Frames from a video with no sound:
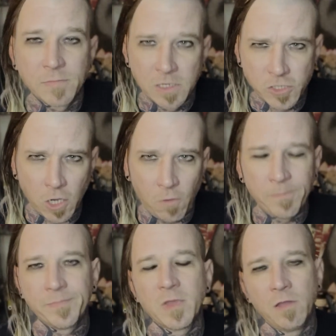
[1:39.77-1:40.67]
So,
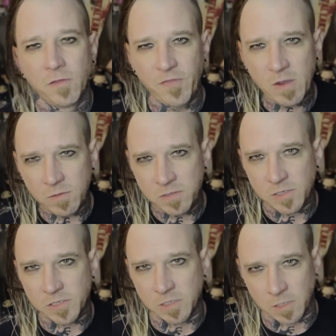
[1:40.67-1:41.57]
the thing with
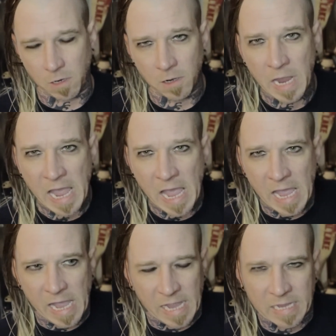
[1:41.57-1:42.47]
this guitar,
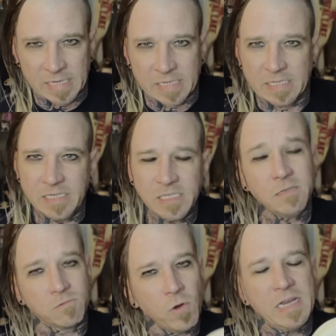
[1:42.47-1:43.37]
this is a
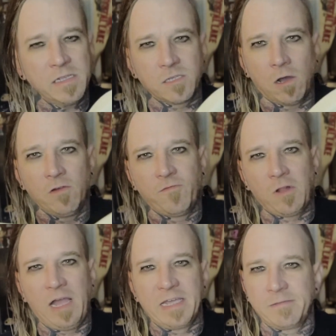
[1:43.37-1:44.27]
great guitar for
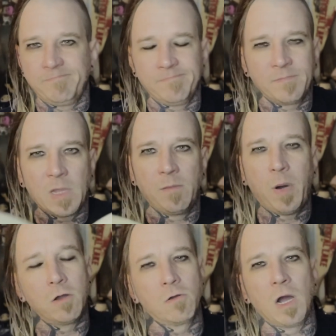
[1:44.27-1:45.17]
like
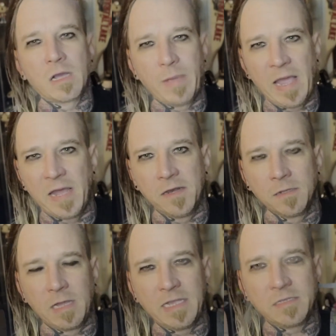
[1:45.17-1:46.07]
punk rock band,
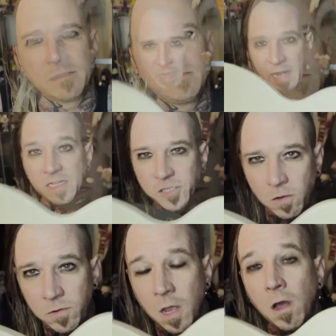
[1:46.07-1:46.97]
and I
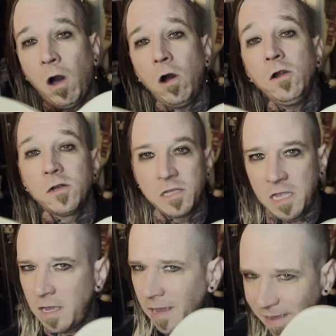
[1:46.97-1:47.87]
don't
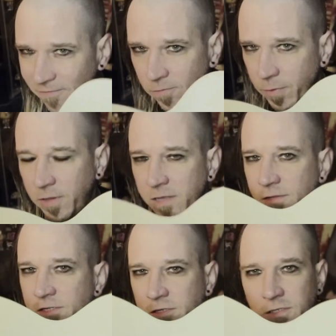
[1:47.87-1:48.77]
hardly ever play
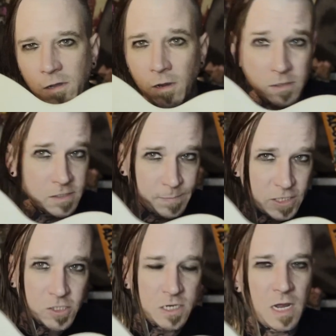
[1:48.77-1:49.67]
this guitar,
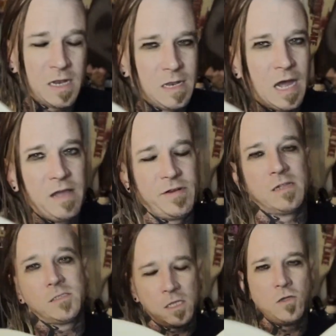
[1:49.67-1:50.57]
especially not live, and I'll
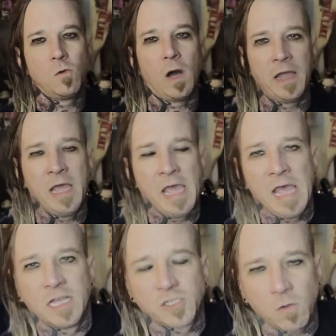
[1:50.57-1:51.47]
tell you why.
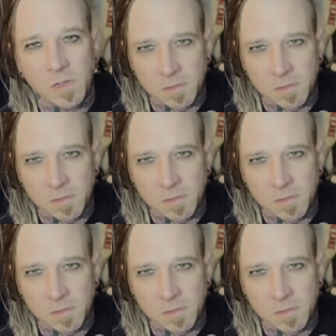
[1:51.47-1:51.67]
So,